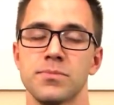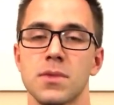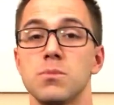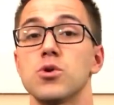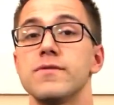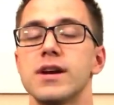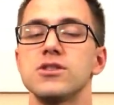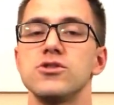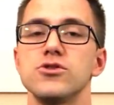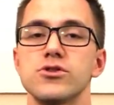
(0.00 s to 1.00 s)
More
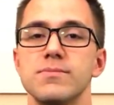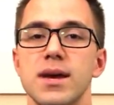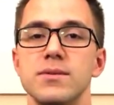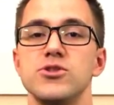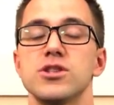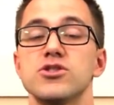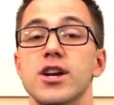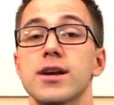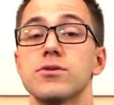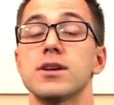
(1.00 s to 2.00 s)
advanced users may just
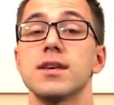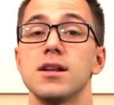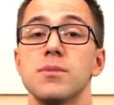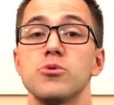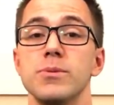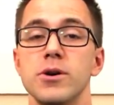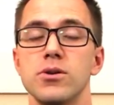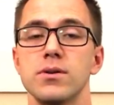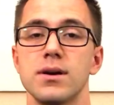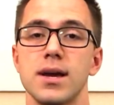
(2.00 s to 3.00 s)
check out the GitHub
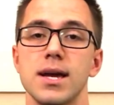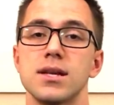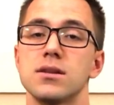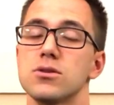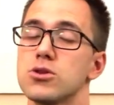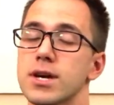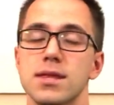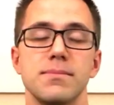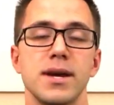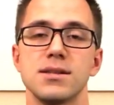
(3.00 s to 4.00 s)
repo and look at
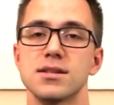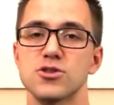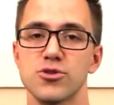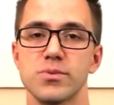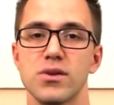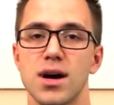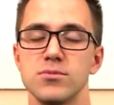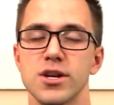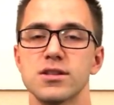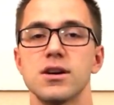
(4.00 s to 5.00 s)
the base scriptable
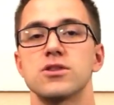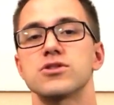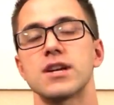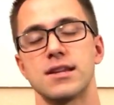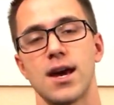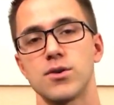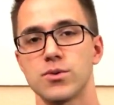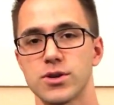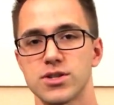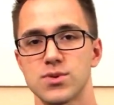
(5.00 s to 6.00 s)
object to understand how it
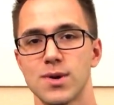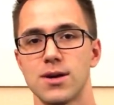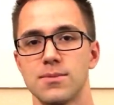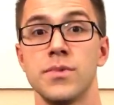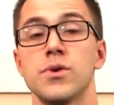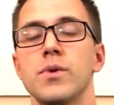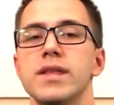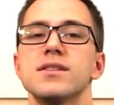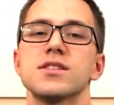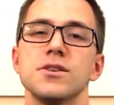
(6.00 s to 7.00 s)
works as well. The way
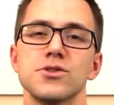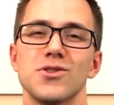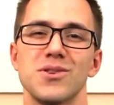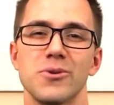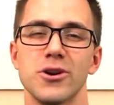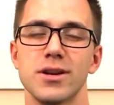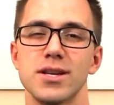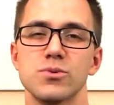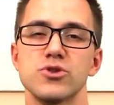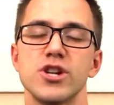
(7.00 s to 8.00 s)
this skill is going to work
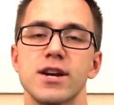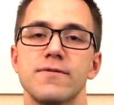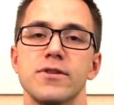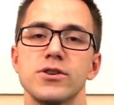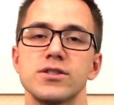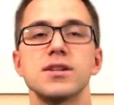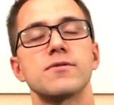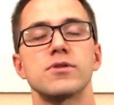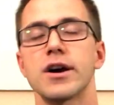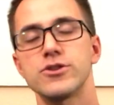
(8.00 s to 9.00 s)
is we'll check first if
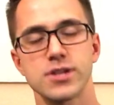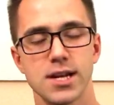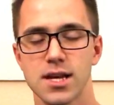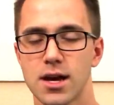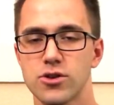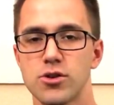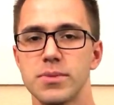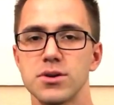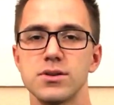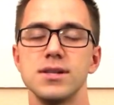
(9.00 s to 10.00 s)
we're not using any other
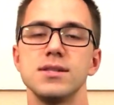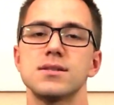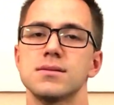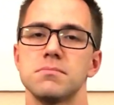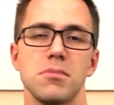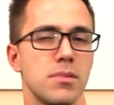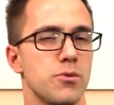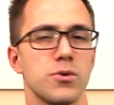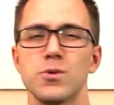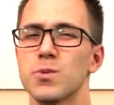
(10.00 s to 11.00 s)
abilities,
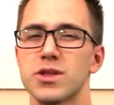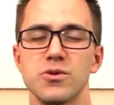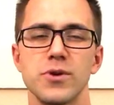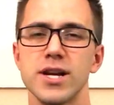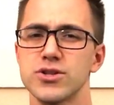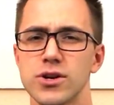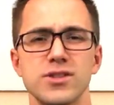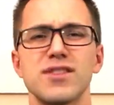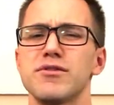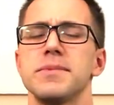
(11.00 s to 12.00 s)
we're within range, all the
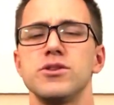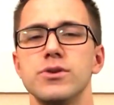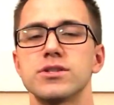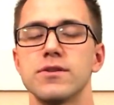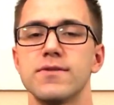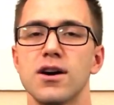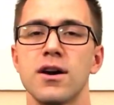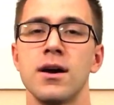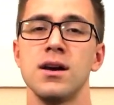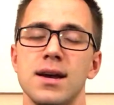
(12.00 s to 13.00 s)
stuff we've been doing so
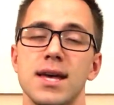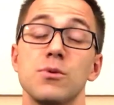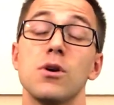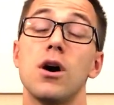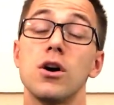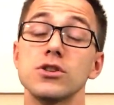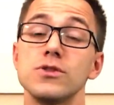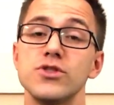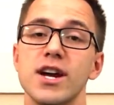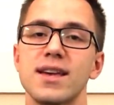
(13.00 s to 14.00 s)
far, and we'll also
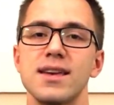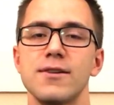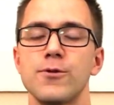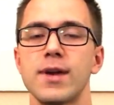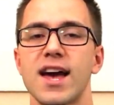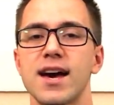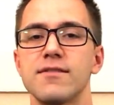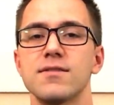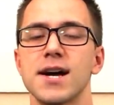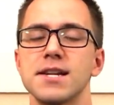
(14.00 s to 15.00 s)
check if we
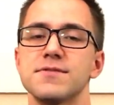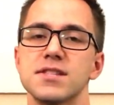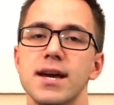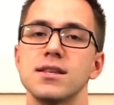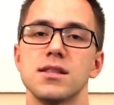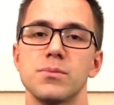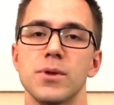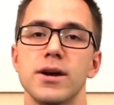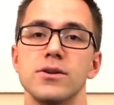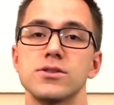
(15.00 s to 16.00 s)
have a line of sight to the
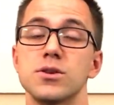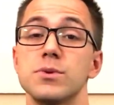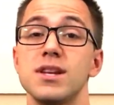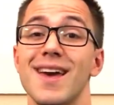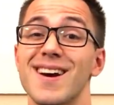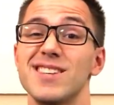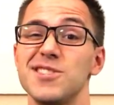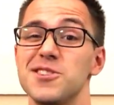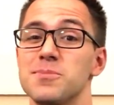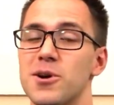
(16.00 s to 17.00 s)
player. So in AI
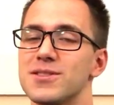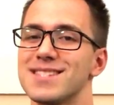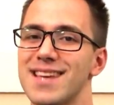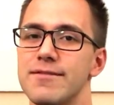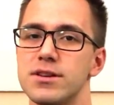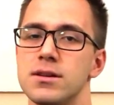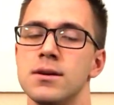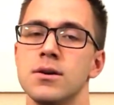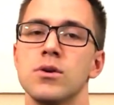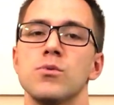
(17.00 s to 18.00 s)
Series Part 7,
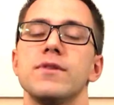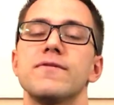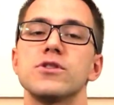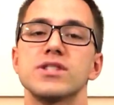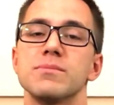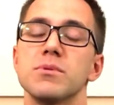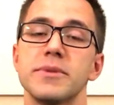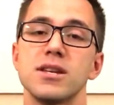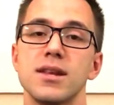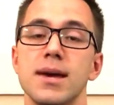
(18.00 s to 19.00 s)
we first
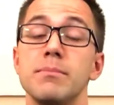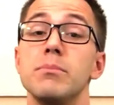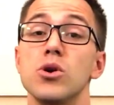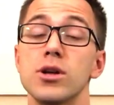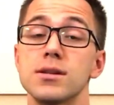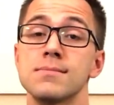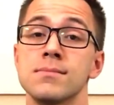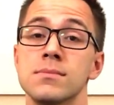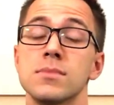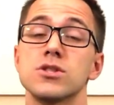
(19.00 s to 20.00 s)
implemented a bullet.
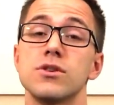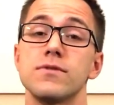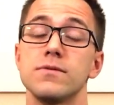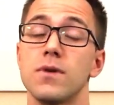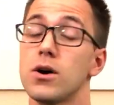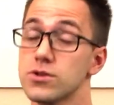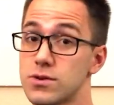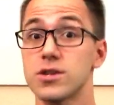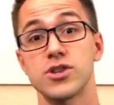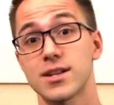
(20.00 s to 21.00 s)
So if you've also
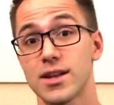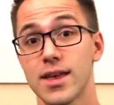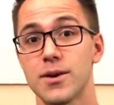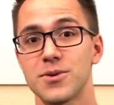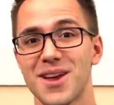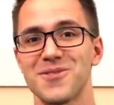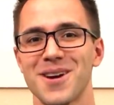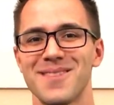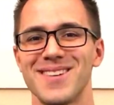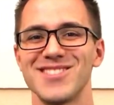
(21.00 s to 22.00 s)
not checked out that one, I'd
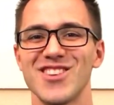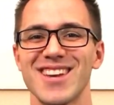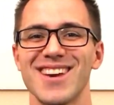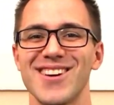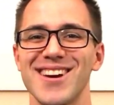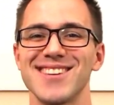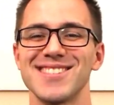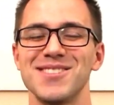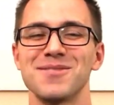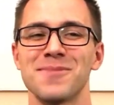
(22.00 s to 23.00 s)
recommend checking out AI
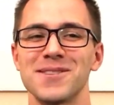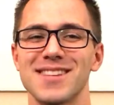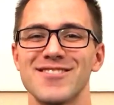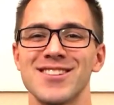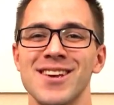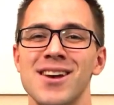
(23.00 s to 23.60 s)
Series Part 7.